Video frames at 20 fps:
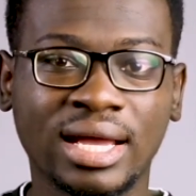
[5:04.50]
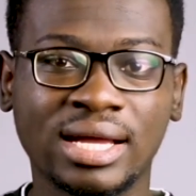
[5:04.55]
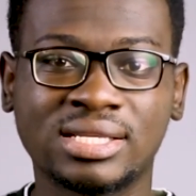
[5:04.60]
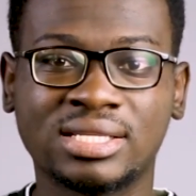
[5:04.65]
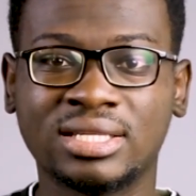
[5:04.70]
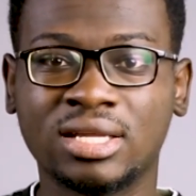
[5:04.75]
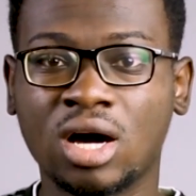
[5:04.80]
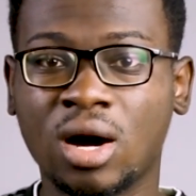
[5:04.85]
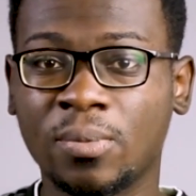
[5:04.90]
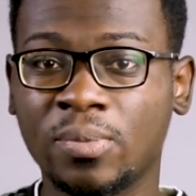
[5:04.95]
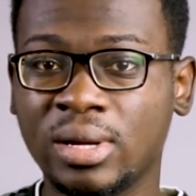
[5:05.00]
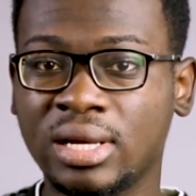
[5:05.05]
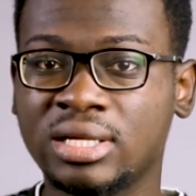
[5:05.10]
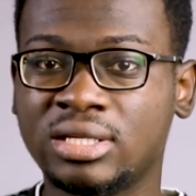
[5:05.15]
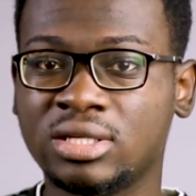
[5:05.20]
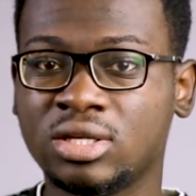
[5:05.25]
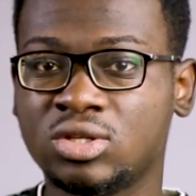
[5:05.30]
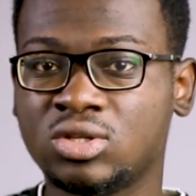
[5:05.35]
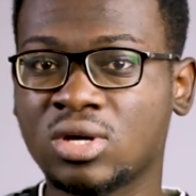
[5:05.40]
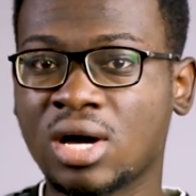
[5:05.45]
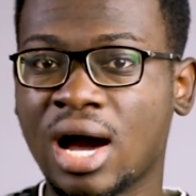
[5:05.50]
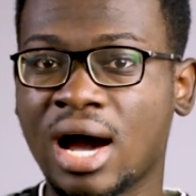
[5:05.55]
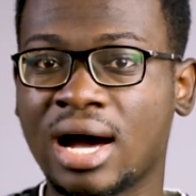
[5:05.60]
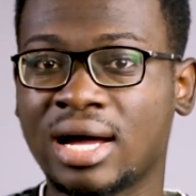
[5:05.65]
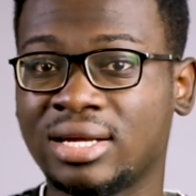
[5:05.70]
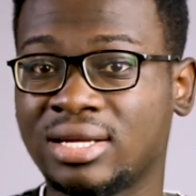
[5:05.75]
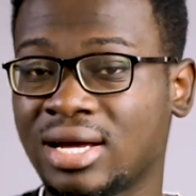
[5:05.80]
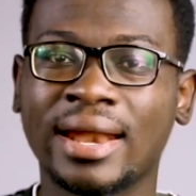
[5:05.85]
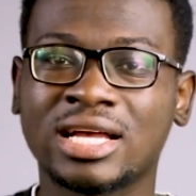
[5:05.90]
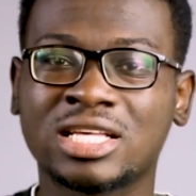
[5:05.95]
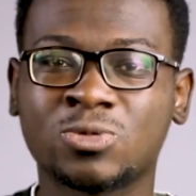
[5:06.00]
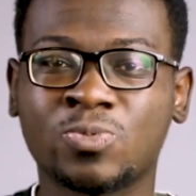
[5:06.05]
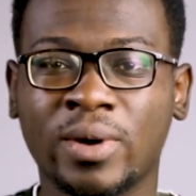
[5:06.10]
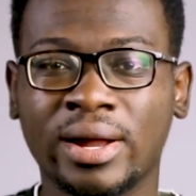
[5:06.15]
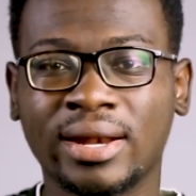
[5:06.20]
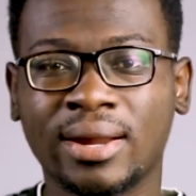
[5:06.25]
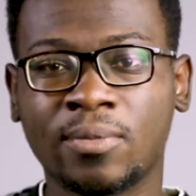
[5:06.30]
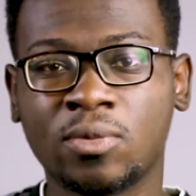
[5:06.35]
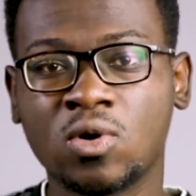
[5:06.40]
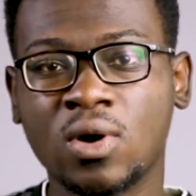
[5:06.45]
get the ability to add an
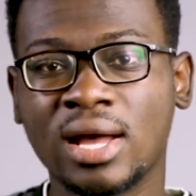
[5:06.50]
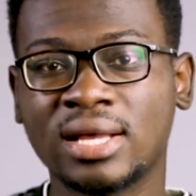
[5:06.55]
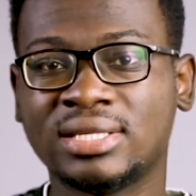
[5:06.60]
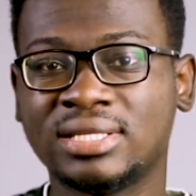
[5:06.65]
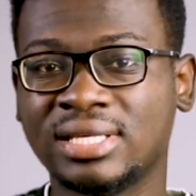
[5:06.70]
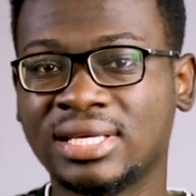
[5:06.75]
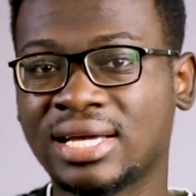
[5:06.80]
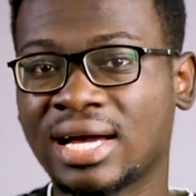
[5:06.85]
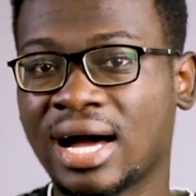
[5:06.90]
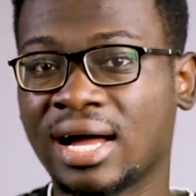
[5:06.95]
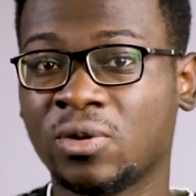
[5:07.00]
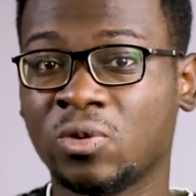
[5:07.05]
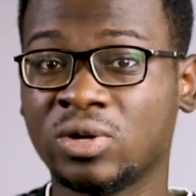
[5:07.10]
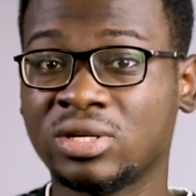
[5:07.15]
expandable SD card,